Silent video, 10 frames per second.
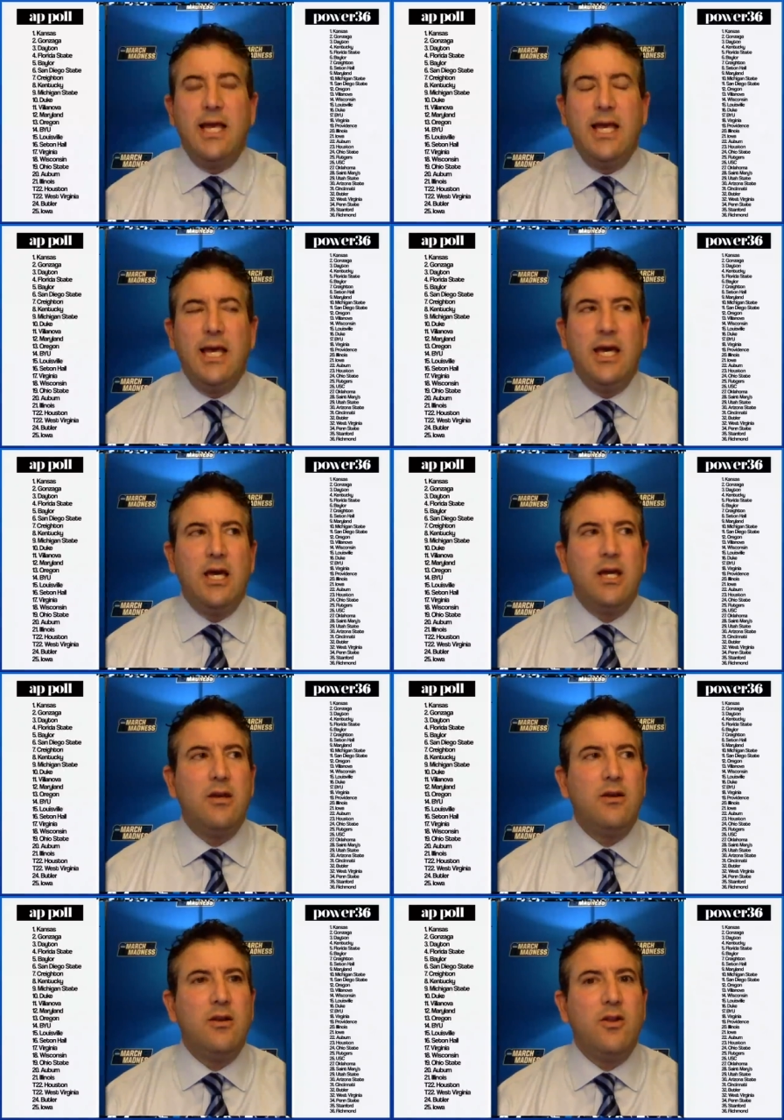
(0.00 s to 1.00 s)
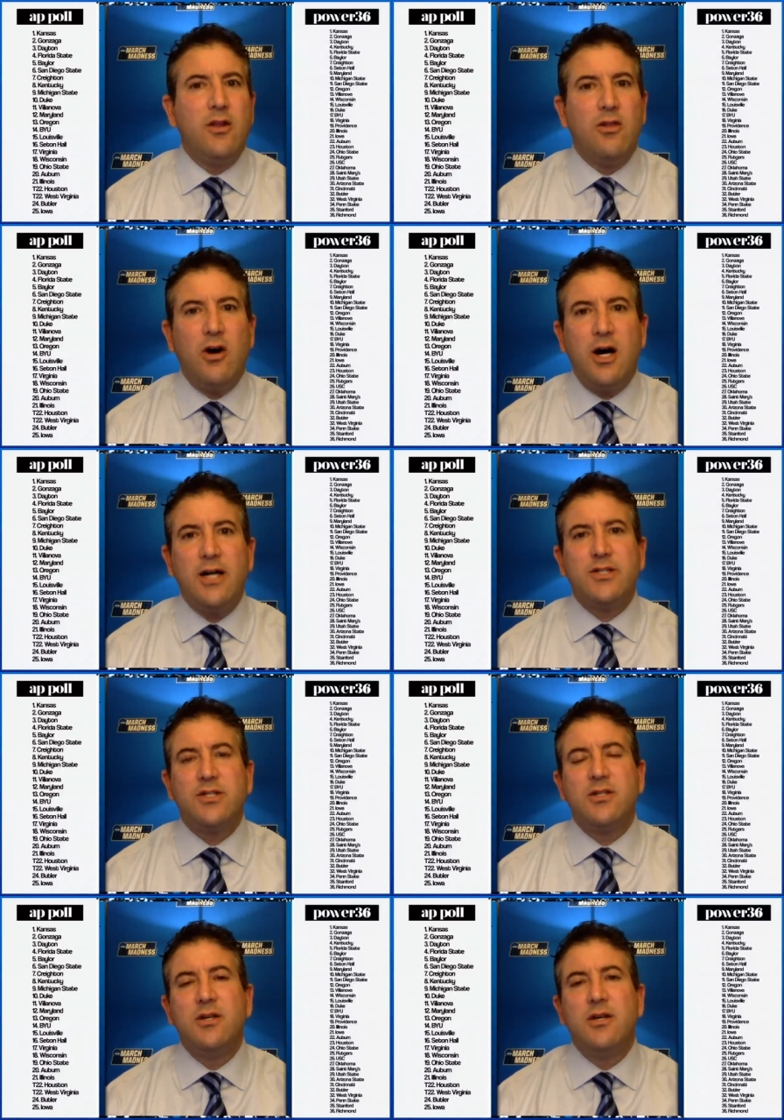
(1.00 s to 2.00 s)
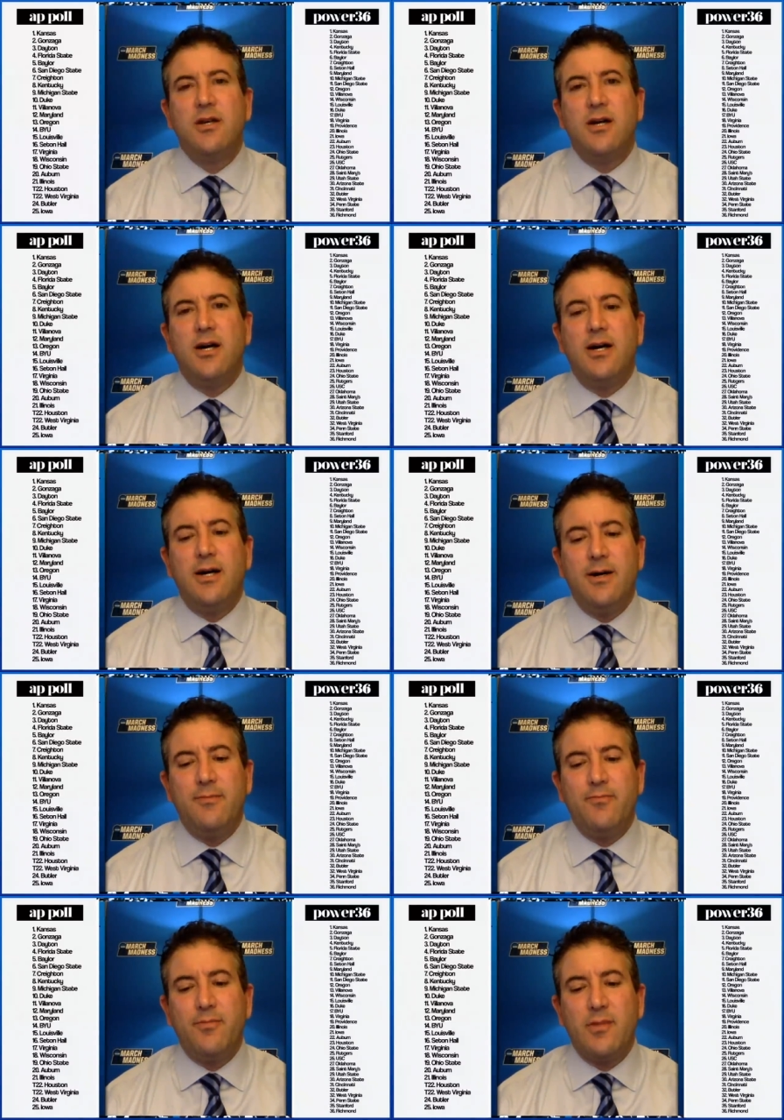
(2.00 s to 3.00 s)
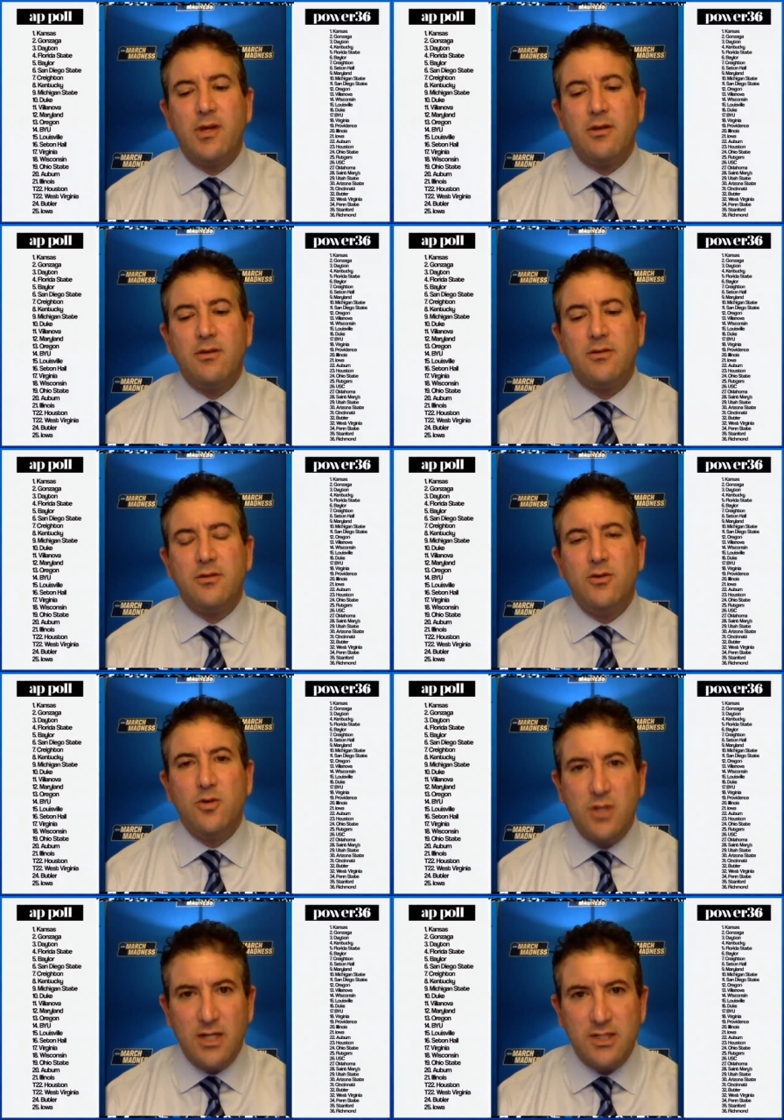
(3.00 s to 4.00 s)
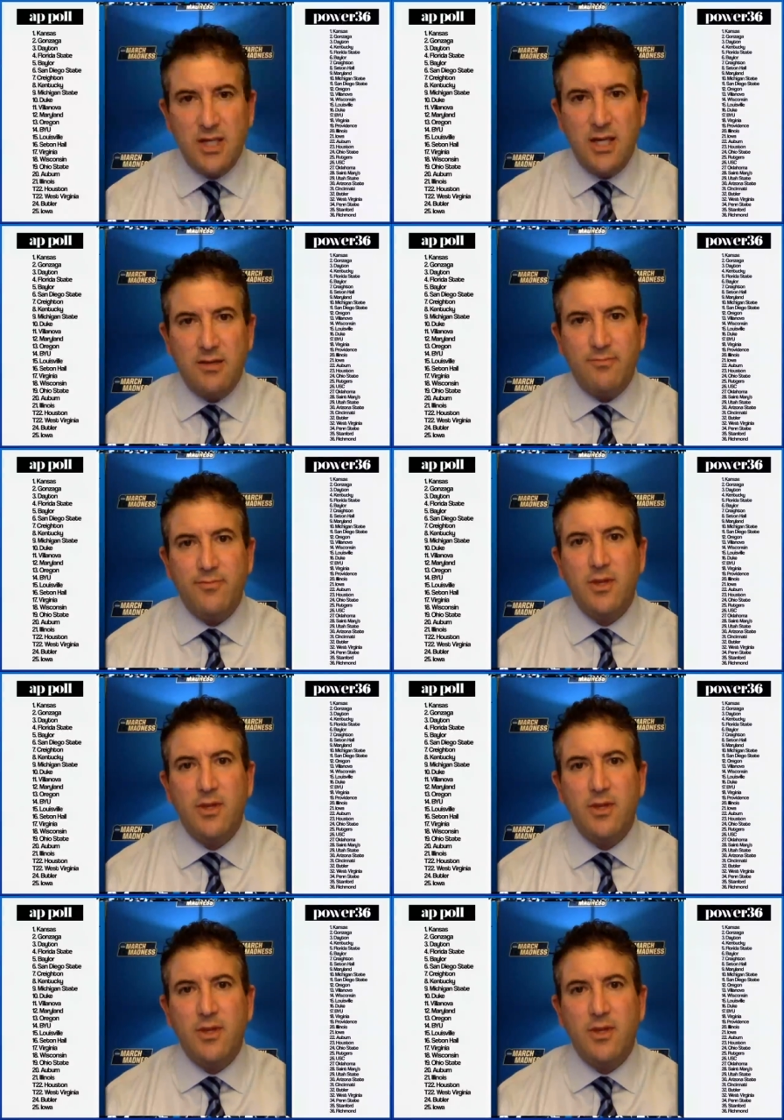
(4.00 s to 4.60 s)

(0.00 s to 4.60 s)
And, you know, they lost um, to Utah State,